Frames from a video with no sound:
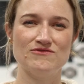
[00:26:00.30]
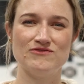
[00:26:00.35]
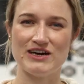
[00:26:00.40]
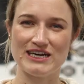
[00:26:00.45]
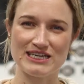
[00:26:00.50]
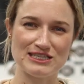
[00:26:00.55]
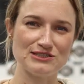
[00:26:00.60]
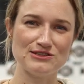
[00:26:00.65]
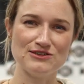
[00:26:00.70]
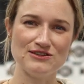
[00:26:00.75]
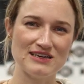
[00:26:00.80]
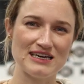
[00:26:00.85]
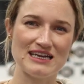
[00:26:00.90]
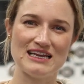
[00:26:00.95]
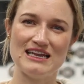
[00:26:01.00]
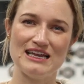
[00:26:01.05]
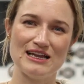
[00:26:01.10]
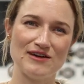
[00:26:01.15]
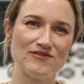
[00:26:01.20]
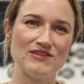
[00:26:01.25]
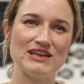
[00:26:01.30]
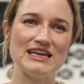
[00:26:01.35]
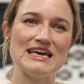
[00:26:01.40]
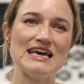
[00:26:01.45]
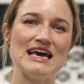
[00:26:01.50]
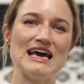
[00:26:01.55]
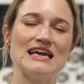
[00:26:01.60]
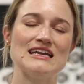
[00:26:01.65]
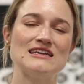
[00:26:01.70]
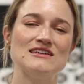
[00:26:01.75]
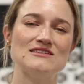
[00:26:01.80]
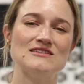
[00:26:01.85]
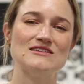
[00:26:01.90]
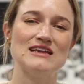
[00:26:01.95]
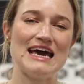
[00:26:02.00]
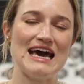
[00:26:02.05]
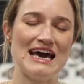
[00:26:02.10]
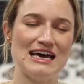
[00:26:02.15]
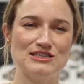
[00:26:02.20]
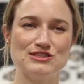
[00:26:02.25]
vital and lovely and
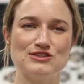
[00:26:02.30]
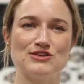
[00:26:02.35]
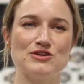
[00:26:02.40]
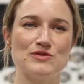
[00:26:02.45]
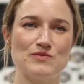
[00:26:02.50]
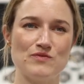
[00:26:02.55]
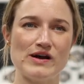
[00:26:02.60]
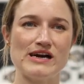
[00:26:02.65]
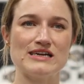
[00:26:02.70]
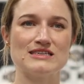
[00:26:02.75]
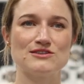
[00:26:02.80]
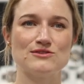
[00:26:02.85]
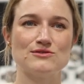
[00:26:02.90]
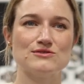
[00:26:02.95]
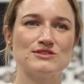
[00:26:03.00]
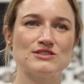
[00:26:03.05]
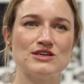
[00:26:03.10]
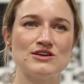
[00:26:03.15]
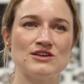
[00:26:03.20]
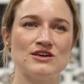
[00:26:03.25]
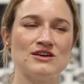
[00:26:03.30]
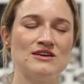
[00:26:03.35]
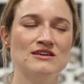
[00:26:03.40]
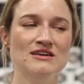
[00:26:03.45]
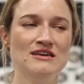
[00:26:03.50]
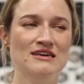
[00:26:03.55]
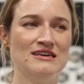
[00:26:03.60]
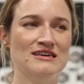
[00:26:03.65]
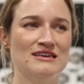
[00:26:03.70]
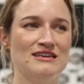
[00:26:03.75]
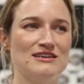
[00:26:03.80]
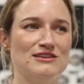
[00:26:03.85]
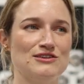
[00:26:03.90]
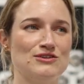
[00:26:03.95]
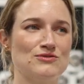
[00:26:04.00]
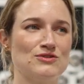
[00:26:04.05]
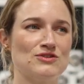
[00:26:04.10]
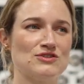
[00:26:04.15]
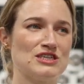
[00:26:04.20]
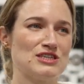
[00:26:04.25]
hands-on and practical, so that
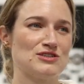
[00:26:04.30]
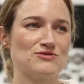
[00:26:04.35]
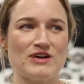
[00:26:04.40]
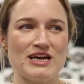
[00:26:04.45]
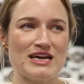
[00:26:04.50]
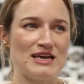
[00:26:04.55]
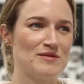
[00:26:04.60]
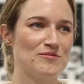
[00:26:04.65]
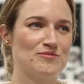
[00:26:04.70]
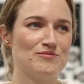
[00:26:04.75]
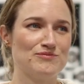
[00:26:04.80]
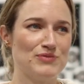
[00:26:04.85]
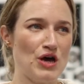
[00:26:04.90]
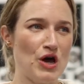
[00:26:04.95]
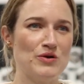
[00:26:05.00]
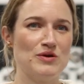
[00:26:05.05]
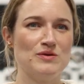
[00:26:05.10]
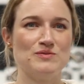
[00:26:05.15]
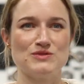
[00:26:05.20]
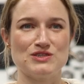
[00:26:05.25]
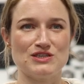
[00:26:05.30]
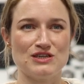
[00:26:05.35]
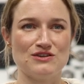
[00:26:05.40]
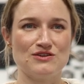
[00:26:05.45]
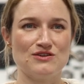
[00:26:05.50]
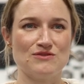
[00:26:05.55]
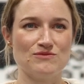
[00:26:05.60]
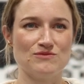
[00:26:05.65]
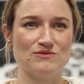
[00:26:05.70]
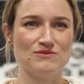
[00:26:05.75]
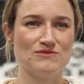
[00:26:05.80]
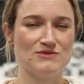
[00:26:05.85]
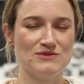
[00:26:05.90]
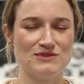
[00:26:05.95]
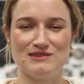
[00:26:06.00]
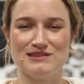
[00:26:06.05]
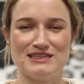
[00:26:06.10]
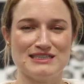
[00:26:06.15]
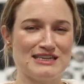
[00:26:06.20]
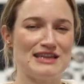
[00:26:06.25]
you're not just writing poems, and
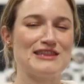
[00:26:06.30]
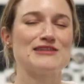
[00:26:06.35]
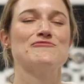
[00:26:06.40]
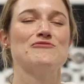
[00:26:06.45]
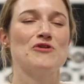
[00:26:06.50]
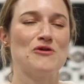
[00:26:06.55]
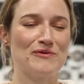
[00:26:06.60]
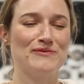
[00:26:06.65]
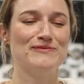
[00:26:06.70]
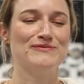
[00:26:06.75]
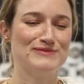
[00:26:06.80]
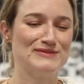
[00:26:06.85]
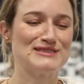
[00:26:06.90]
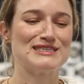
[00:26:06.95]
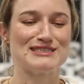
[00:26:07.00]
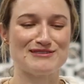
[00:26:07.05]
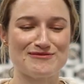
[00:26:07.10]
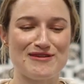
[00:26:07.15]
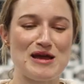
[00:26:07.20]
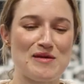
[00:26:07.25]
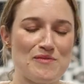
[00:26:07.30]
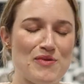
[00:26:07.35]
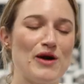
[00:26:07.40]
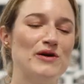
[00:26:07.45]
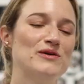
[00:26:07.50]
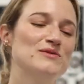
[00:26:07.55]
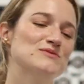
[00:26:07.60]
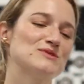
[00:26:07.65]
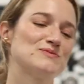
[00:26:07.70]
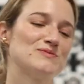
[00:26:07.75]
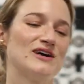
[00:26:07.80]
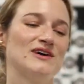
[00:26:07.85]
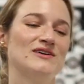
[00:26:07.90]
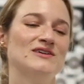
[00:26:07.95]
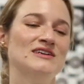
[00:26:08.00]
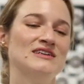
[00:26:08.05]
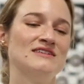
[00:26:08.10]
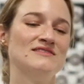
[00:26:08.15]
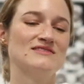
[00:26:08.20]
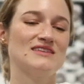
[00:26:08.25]
there's nothing wrong just writing poems,
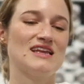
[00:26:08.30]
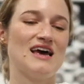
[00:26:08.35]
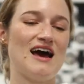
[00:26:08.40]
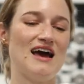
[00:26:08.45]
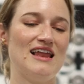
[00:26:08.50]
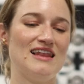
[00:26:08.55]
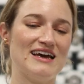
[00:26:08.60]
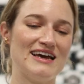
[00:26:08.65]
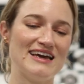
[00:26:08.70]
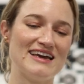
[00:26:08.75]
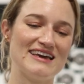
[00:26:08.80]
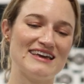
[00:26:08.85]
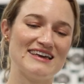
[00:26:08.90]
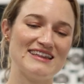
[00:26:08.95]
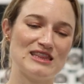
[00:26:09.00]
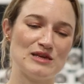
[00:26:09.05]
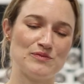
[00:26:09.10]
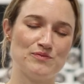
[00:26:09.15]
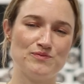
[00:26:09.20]
but I like